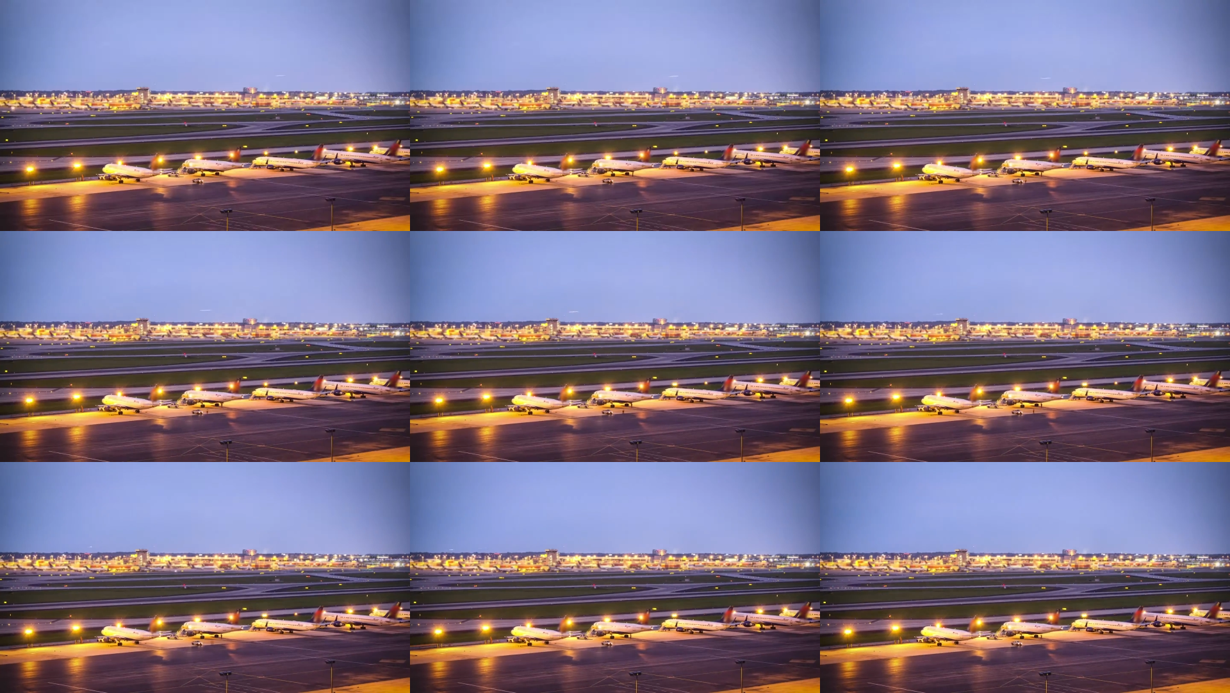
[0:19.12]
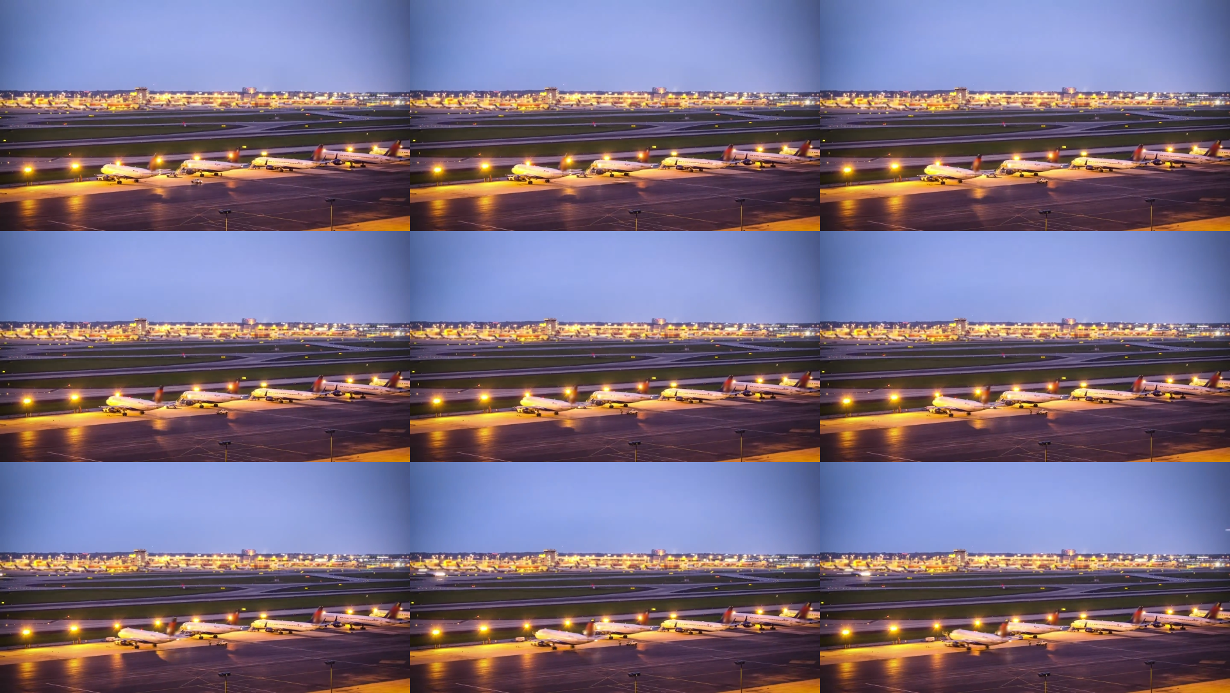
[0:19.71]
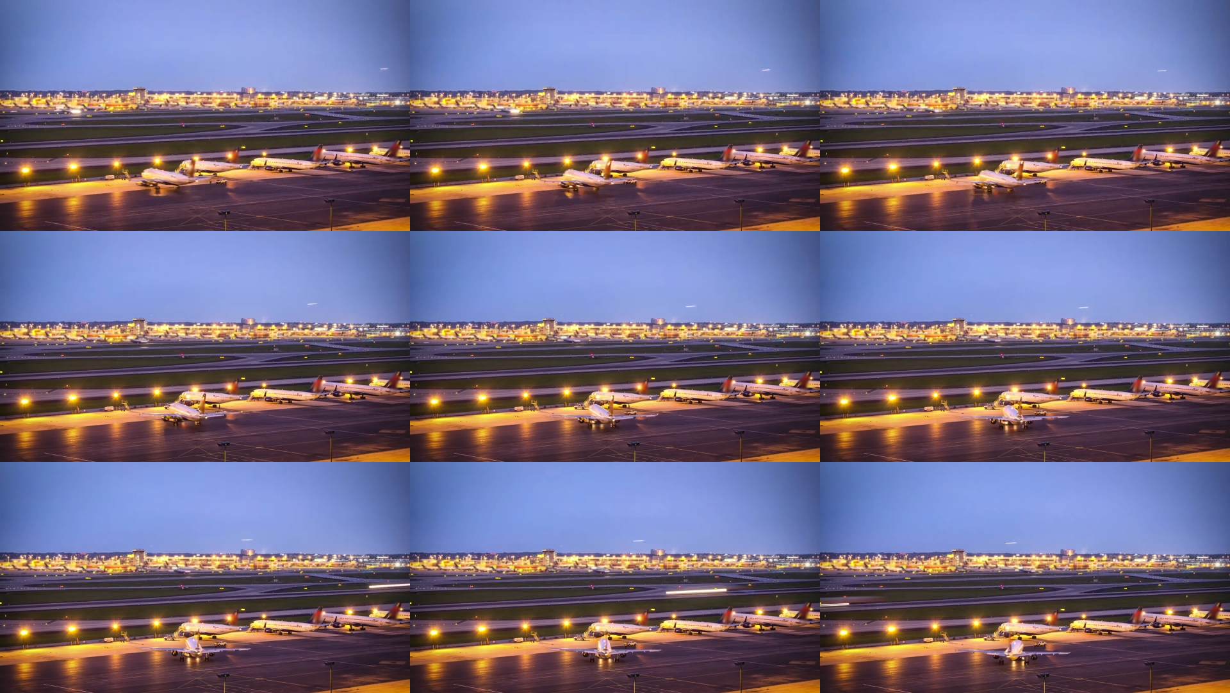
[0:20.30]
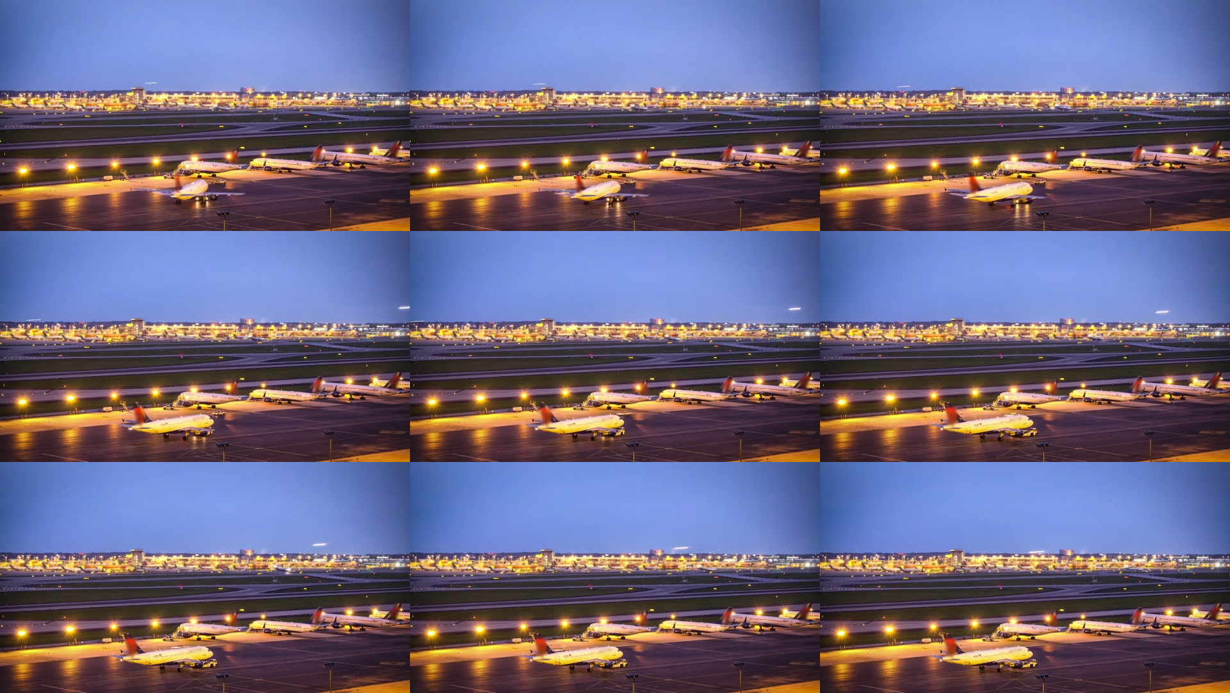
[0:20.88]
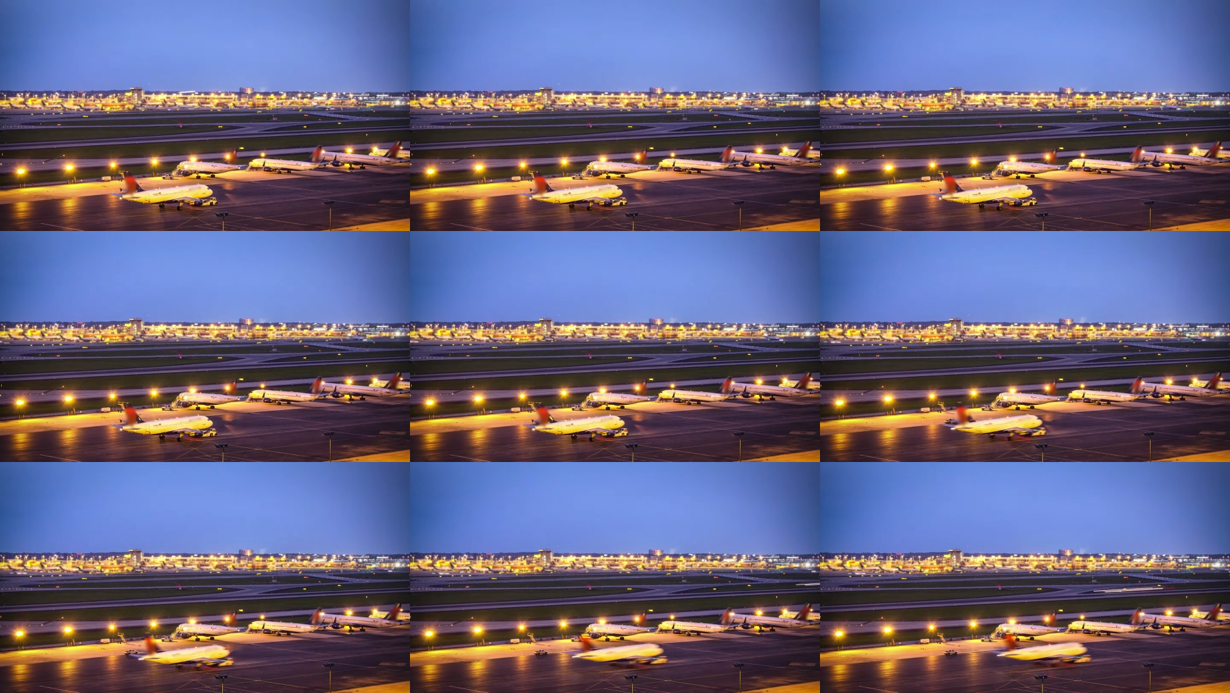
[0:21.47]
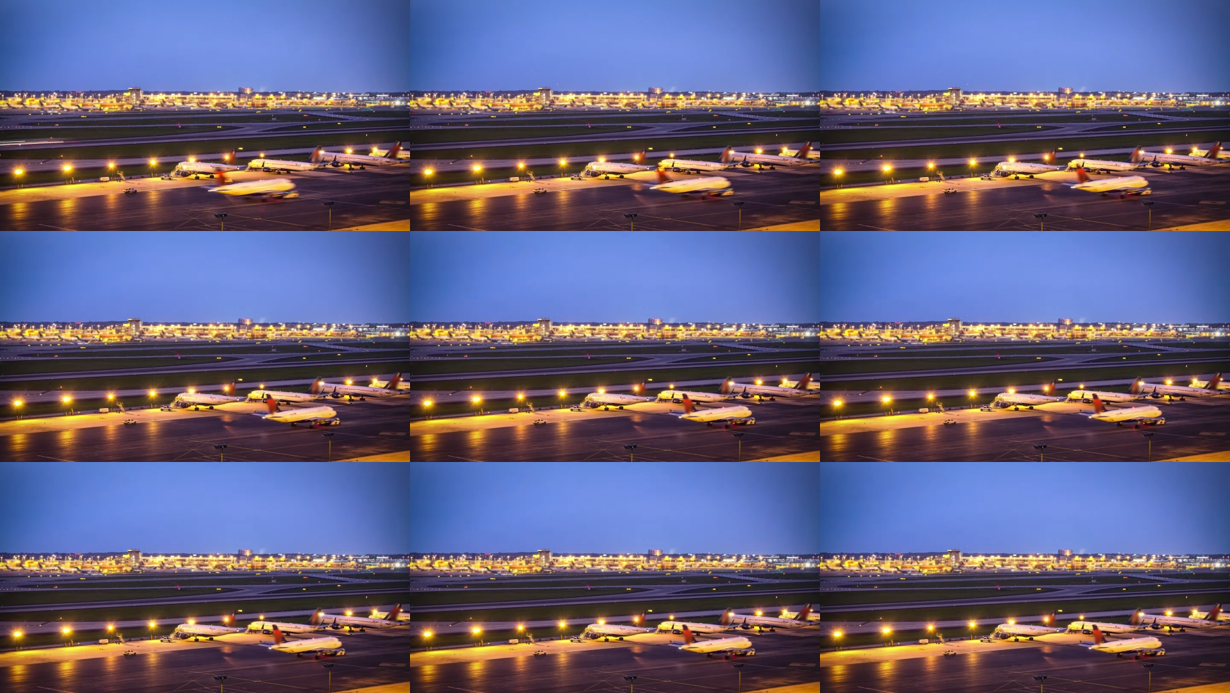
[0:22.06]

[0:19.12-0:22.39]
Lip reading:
(no speaker visible)